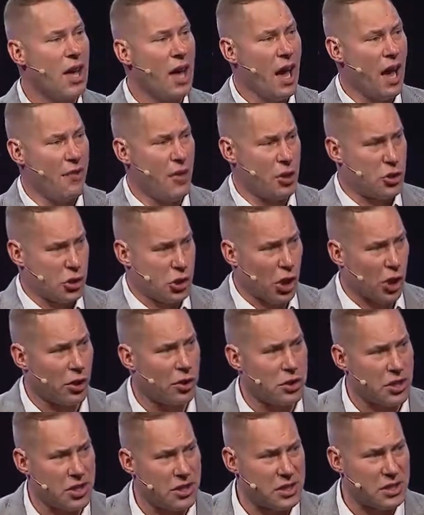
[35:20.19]
And the
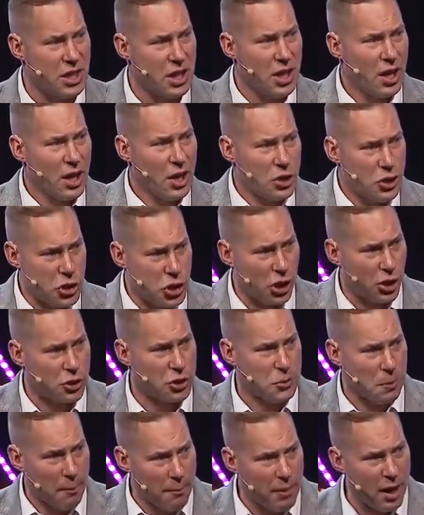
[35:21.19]

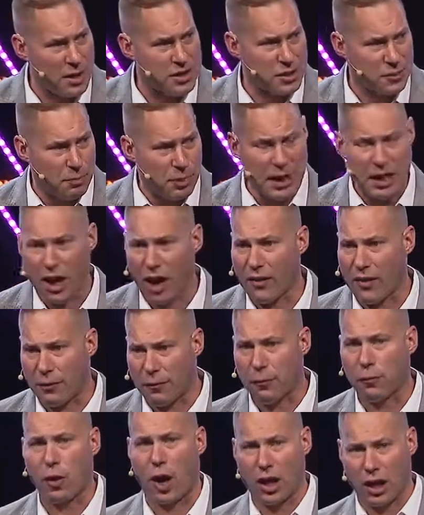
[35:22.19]
church must be on the
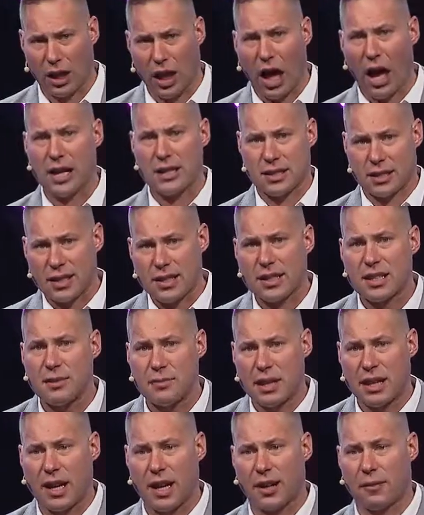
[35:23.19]
front lines. Listen to
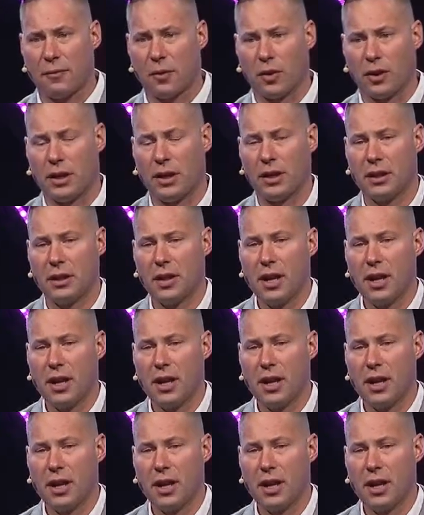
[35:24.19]
me carefully.